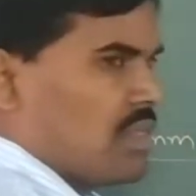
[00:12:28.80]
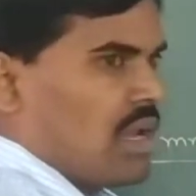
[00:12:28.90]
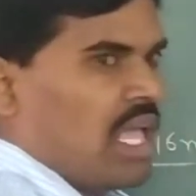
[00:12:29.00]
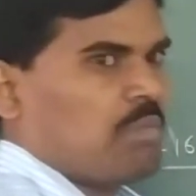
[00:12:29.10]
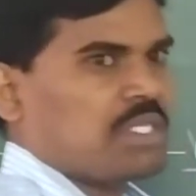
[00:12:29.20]
The
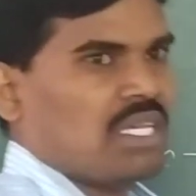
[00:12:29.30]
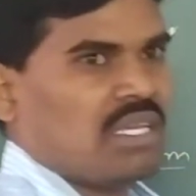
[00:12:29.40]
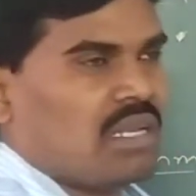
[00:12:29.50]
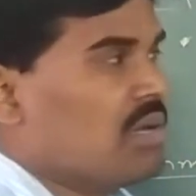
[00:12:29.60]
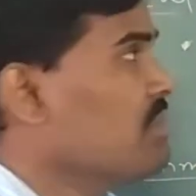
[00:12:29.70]
life
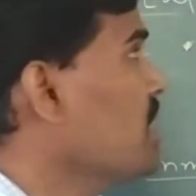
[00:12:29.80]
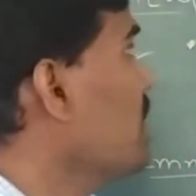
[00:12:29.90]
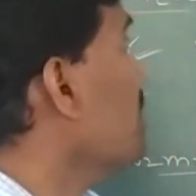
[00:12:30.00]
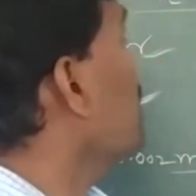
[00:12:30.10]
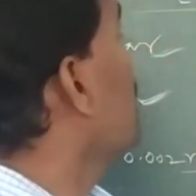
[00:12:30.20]
cycle of
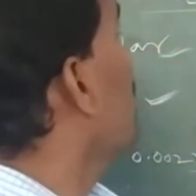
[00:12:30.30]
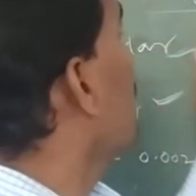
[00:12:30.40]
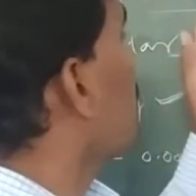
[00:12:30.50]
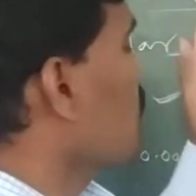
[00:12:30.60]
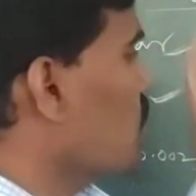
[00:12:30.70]

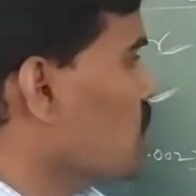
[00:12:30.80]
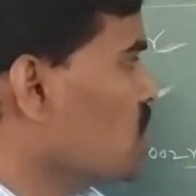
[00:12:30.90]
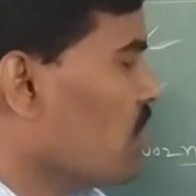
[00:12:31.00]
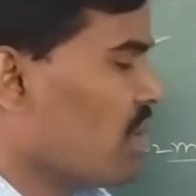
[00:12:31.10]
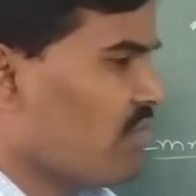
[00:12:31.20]
the
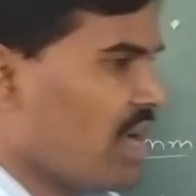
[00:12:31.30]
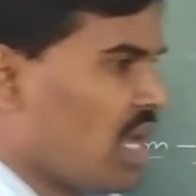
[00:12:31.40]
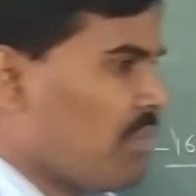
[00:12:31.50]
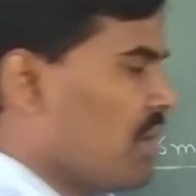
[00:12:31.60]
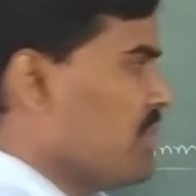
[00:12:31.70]
protozoan
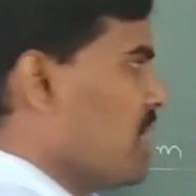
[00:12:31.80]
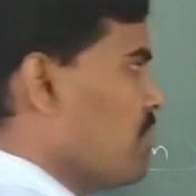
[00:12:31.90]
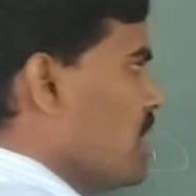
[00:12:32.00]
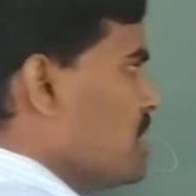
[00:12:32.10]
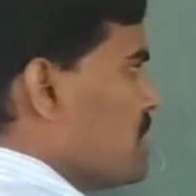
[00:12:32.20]
phylum of the
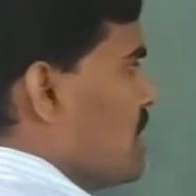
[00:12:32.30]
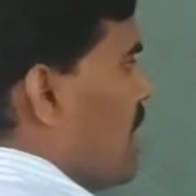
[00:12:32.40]
animals,